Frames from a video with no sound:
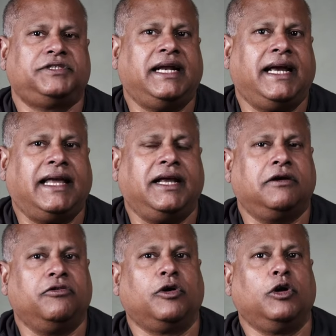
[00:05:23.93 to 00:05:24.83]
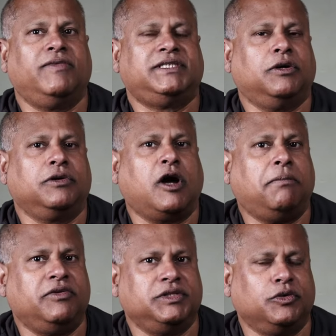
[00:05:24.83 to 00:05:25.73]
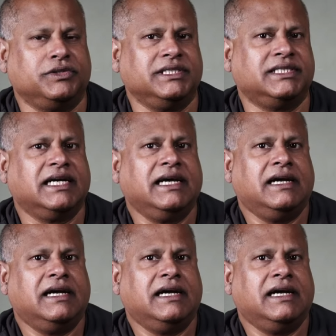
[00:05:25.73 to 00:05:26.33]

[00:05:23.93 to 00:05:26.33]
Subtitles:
Chile getting control of its own copper resources